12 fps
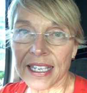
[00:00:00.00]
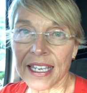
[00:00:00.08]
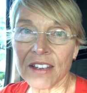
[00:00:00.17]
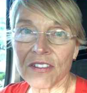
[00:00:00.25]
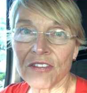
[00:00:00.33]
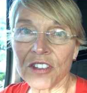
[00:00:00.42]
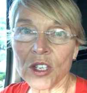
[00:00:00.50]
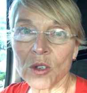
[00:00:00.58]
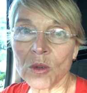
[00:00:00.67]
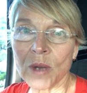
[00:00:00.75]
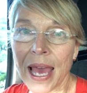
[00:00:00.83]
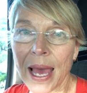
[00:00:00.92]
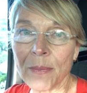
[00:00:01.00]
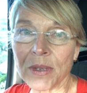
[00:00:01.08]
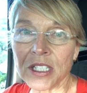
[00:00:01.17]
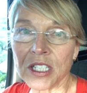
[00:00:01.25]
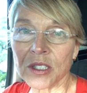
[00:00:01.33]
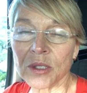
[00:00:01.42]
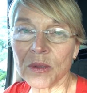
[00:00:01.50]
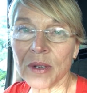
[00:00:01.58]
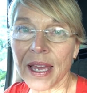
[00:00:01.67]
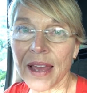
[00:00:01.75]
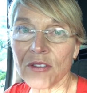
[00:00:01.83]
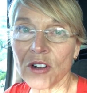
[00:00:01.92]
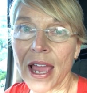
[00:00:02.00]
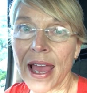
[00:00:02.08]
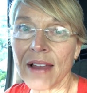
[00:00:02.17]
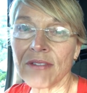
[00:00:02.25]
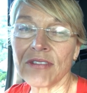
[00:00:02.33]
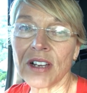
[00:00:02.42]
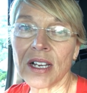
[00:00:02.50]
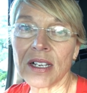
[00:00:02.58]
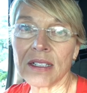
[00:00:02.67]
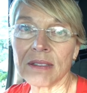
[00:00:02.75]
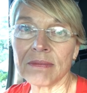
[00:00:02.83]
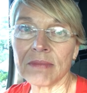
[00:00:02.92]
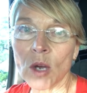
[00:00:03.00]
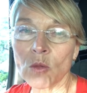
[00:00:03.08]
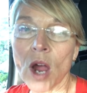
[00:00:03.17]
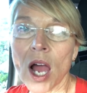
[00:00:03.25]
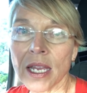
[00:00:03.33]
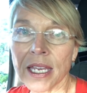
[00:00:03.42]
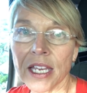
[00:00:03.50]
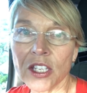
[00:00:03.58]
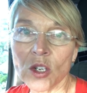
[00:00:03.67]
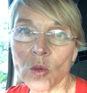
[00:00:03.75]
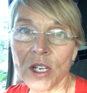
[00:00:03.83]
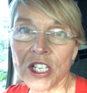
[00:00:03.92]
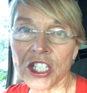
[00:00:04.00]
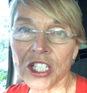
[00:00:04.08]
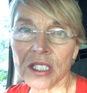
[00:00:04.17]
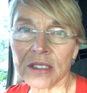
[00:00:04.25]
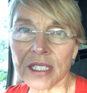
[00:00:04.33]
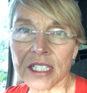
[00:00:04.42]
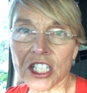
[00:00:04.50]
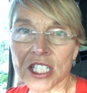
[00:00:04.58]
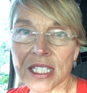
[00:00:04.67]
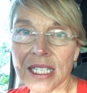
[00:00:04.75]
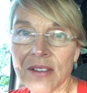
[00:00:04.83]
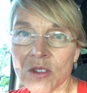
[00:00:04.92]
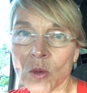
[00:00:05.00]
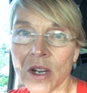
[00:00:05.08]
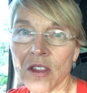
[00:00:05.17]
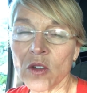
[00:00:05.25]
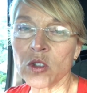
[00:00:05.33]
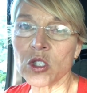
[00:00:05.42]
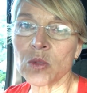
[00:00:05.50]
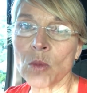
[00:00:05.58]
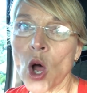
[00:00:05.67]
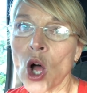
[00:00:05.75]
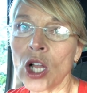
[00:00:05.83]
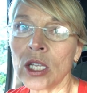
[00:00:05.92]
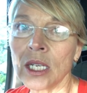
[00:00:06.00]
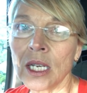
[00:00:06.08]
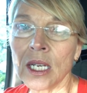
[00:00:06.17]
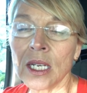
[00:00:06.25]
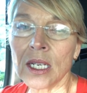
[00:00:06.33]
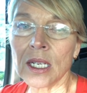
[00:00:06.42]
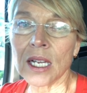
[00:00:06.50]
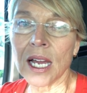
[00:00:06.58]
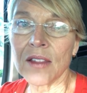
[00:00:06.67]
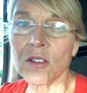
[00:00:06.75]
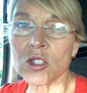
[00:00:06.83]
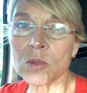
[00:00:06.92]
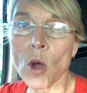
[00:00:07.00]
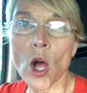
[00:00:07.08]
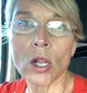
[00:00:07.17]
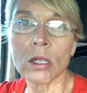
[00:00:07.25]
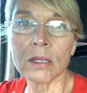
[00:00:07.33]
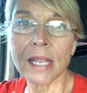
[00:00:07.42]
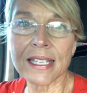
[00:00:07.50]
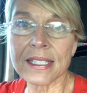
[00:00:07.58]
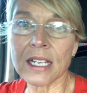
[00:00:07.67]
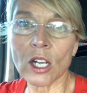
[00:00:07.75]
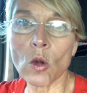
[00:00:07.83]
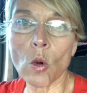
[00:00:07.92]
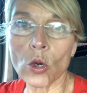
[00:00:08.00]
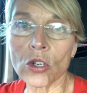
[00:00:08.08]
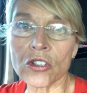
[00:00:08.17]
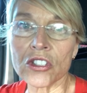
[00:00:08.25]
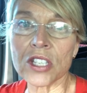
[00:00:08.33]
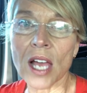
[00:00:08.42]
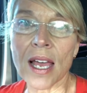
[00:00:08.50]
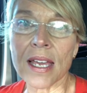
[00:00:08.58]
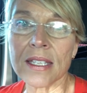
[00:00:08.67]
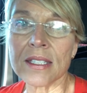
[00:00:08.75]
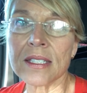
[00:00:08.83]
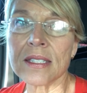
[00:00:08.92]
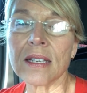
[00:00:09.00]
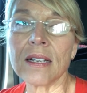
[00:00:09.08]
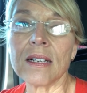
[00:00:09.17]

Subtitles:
If you happen to ever have a rock hit your windshield that just leaves one of those small, less than a quarter size